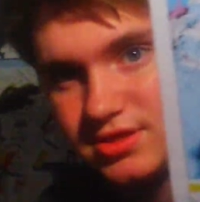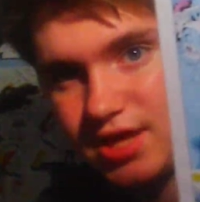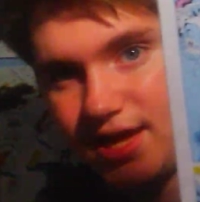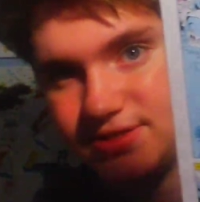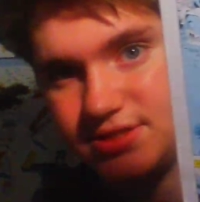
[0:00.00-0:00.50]

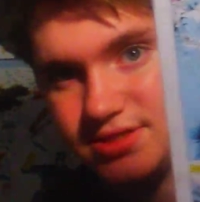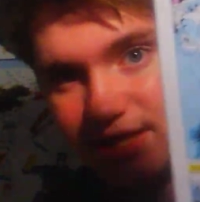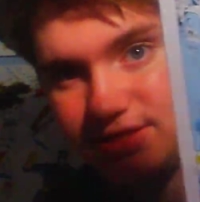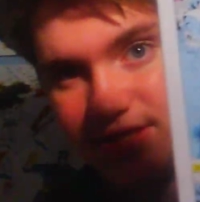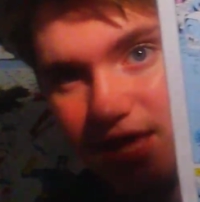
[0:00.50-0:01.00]
That's
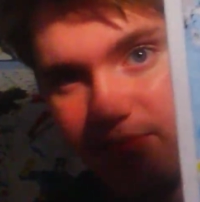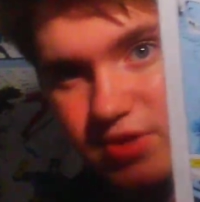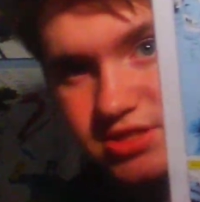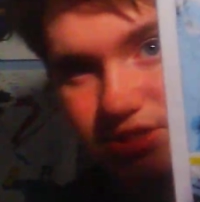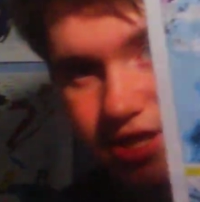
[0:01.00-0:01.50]
them
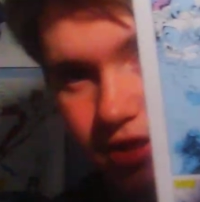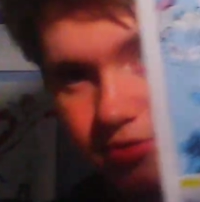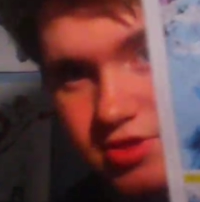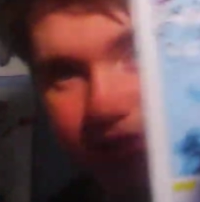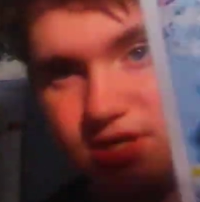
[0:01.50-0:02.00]
in scale
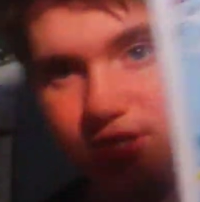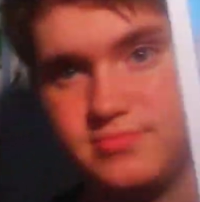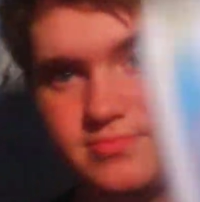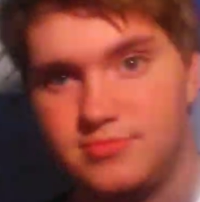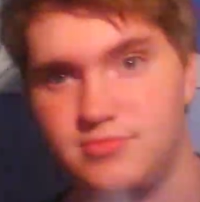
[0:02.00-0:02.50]
with the city.
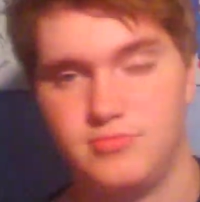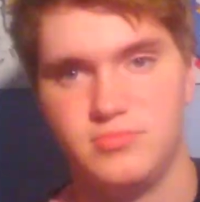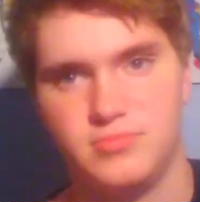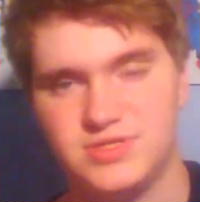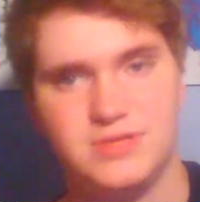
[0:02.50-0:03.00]

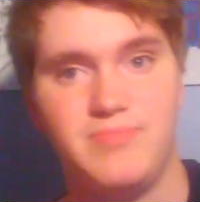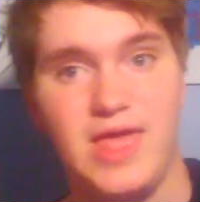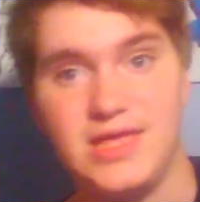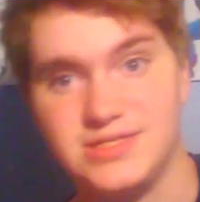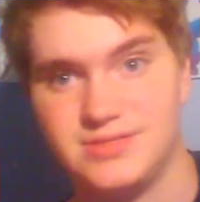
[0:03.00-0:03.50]

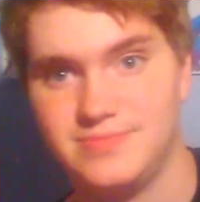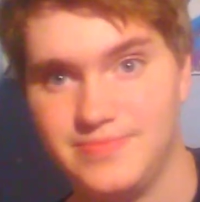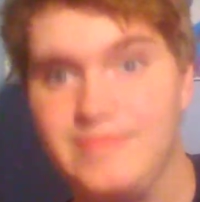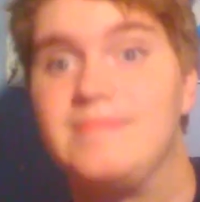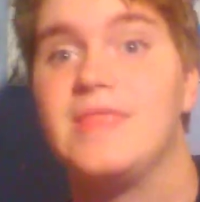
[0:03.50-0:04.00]
Base.
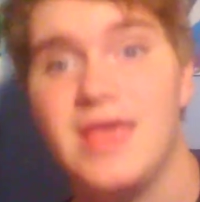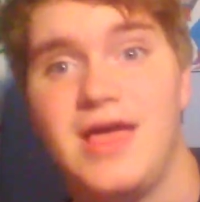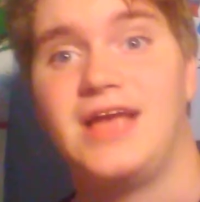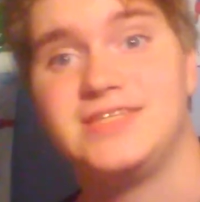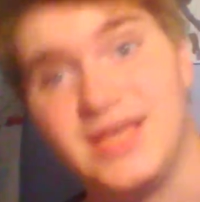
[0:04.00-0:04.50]

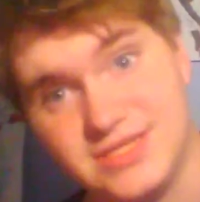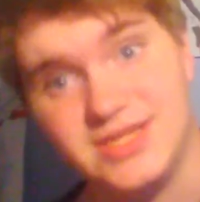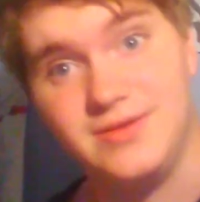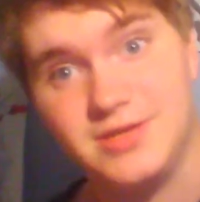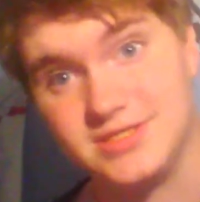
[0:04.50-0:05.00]
I say
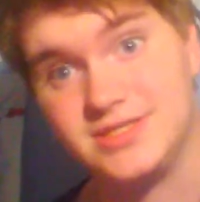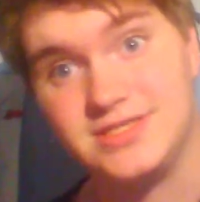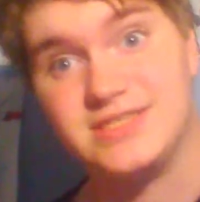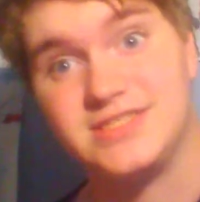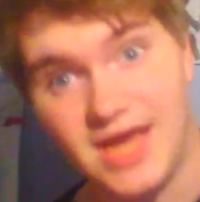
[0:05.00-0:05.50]
city because
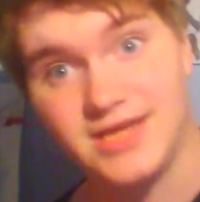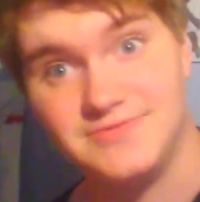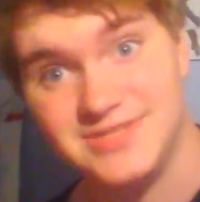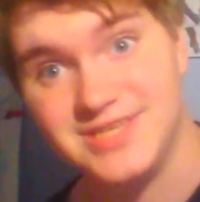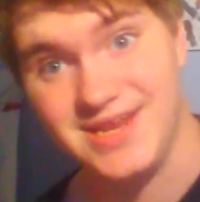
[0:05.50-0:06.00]
it's the size of
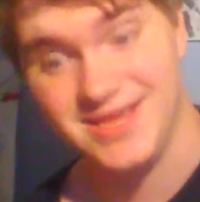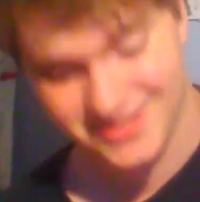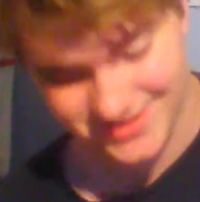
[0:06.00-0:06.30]
a city.